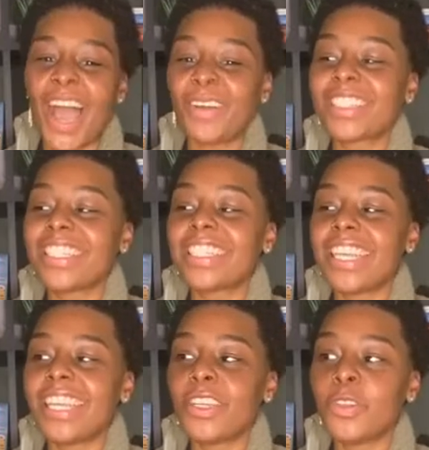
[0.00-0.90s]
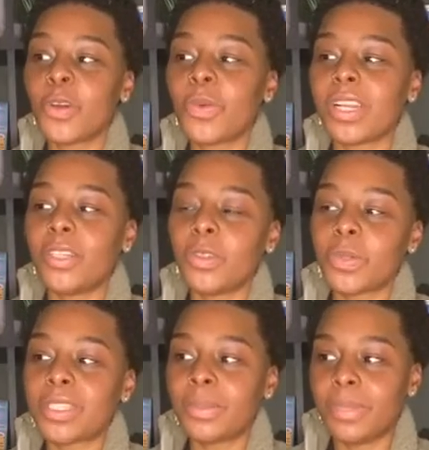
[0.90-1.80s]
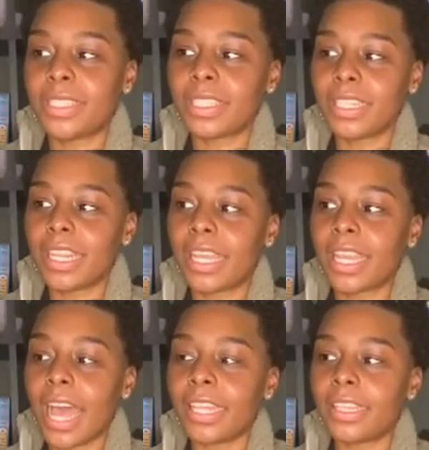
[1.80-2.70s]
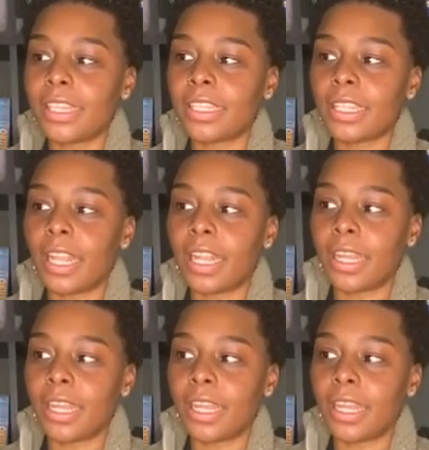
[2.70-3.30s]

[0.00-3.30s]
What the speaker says: I was going to say, when I knew it was cemented, I think that